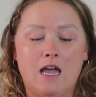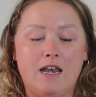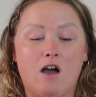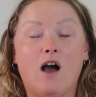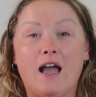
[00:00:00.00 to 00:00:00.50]

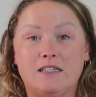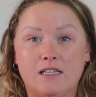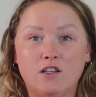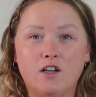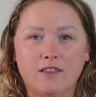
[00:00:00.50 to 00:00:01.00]
Now, I
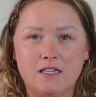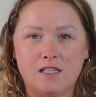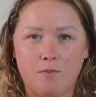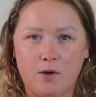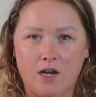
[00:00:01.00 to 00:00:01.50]
did look these
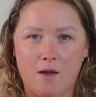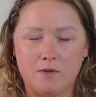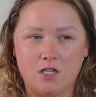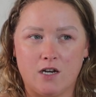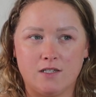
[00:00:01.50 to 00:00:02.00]
up on
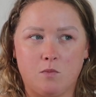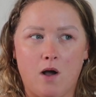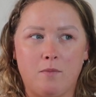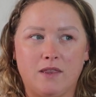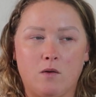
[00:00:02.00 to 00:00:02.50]
Amazon as
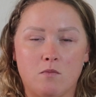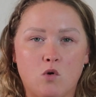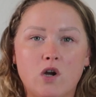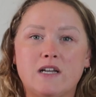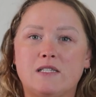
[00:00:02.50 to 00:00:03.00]
well, but they were
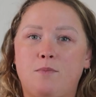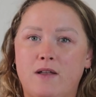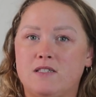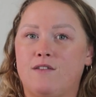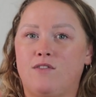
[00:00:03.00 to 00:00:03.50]
more
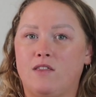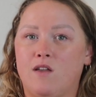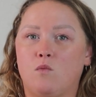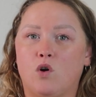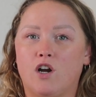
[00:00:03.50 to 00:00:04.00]
expensive than they
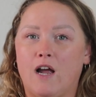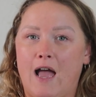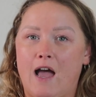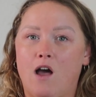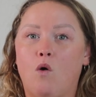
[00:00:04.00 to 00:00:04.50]
were
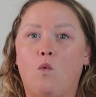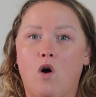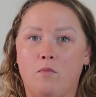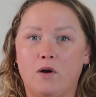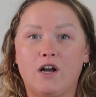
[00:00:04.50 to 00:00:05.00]
at
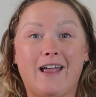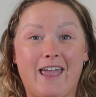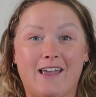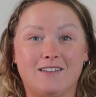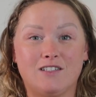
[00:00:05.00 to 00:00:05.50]
Walmart
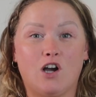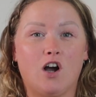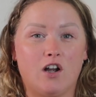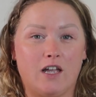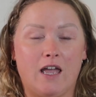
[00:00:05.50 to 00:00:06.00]
and
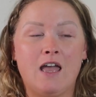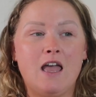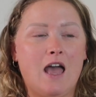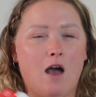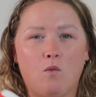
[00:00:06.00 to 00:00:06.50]
Target.
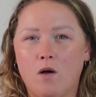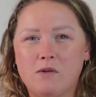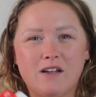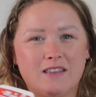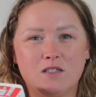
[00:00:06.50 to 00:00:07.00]
At
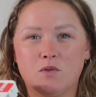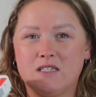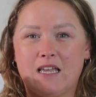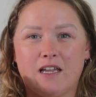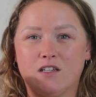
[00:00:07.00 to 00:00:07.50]
Walmart, this
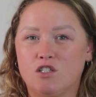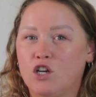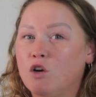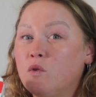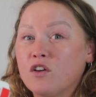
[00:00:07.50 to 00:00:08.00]
was like
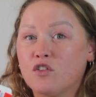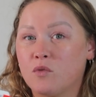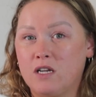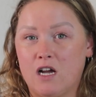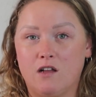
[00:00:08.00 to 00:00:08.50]
$2 or
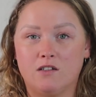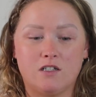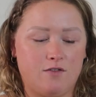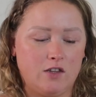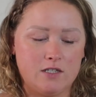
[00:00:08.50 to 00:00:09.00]

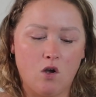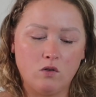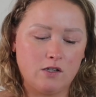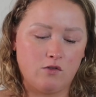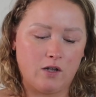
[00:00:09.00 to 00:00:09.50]
$3 for this
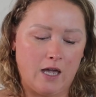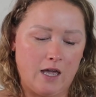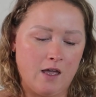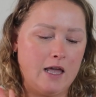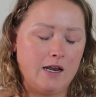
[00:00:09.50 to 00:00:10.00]
whole little
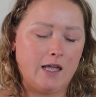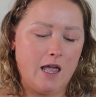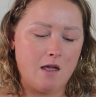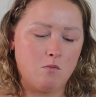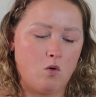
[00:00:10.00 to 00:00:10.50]
kit, and it
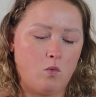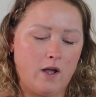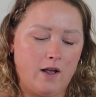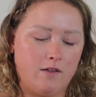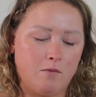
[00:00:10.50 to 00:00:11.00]
came
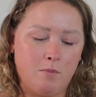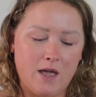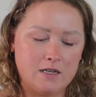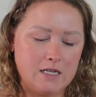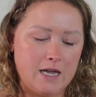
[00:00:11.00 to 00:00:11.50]
with
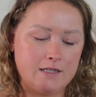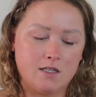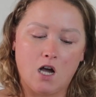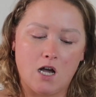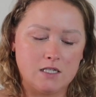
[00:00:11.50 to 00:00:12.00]
Band-Aids,
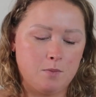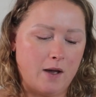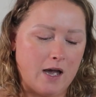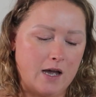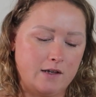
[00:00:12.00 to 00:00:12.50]
gauze
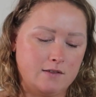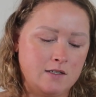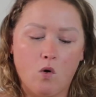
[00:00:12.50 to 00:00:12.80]
pads,